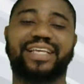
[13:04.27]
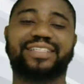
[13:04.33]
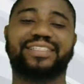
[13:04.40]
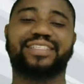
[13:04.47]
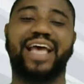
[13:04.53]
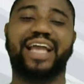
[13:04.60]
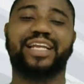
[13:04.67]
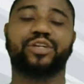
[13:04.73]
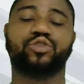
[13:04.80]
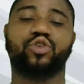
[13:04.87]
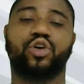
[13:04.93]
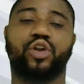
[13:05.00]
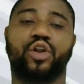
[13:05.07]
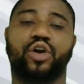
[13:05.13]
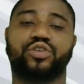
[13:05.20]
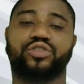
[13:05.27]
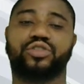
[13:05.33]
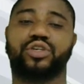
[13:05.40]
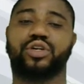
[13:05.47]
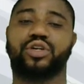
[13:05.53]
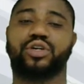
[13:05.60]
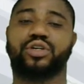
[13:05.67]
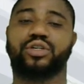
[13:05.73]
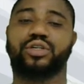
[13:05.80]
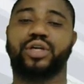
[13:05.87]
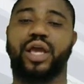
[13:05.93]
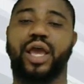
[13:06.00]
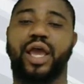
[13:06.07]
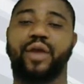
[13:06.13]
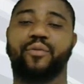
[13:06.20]
inside the nucleus,
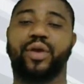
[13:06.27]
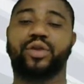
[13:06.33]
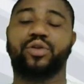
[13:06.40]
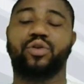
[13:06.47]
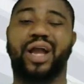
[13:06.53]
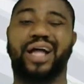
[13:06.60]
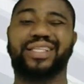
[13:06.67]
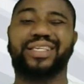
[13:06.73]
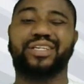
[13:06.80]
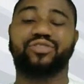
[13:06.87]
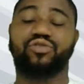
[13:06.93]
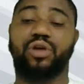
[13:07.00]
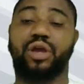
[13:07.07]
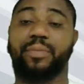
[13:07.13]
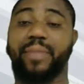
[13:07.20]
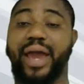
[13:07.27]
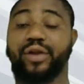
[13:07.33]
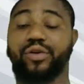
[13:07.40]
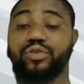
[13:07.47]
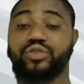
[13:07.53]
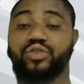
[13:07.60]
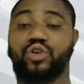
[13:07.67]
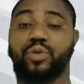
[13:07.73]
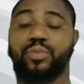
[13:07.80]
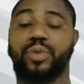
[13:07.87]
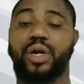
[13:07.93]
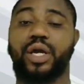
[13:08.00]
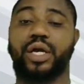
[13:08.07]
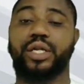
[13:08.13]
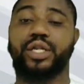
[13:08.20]
when you look at it through a microscope,
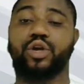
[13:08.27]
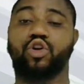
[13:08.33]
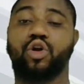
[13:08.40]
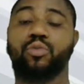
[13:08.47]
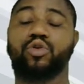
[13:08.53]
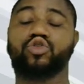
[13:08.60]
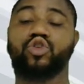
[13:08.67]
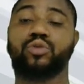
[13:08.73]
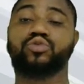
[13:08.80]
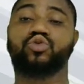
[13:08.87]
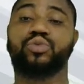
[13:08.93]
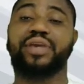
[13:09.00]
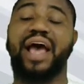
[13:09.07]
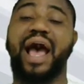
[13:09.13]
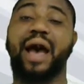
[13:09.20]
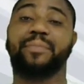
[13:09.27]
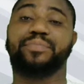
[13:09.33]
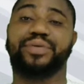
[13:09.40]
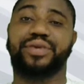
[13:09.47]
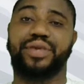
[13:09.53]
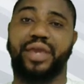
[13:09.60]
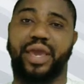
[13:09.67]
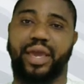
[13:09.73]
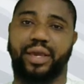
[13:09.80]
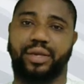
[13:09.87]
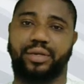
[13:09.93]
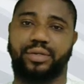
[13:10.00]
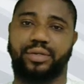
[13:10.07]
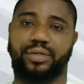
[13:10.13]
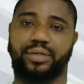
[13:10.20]
the chromosomes will appear.
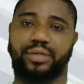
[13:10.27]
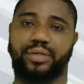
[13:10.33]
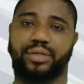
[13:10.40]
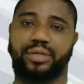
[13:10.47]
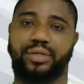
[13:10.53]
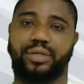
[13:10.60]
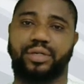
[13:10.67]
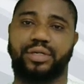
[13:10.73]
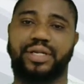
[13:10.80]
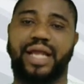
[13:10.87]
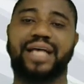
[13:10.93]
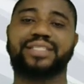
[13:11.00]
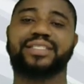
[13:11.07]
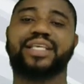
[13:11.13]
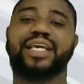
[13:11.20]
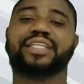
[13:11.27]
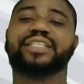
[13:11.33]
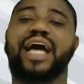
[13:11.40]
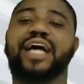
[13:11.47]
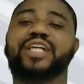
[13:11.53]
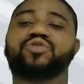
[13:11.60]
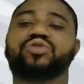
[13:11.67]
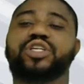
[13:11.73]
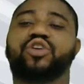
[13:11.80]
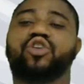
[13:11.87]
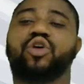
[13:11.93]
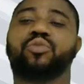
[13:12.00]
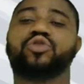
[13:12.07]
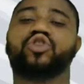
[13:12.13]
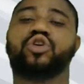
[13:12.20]
That stage after the
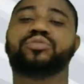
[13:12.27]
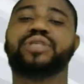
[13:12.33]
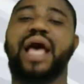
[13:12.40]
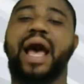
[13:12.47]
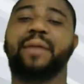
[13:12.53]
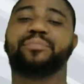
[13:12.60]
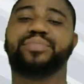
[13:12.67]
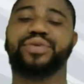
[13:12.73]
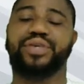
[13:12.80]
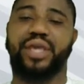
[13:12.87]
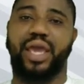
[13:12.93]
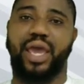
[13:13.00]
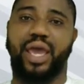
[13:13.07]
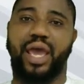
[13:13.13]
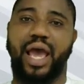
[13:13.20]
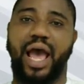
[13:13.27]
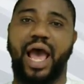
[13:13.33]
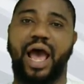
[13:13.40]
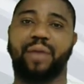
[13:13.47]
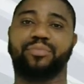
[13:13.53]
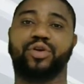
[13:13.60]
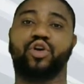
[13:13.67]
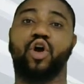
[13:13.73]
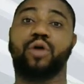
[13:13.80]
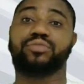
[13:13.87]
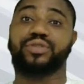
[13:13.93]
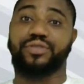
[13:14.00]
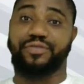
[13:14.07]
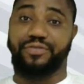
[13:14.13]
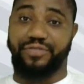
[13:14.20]
chromosomes appear and
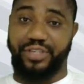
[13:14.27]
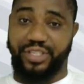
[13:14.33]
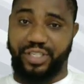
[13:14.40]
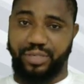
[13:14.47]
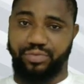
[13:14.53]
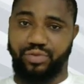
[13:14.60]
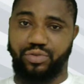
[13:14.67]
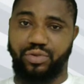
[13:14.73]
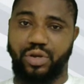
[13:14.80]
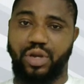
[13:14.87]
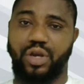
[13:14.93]
becomes visible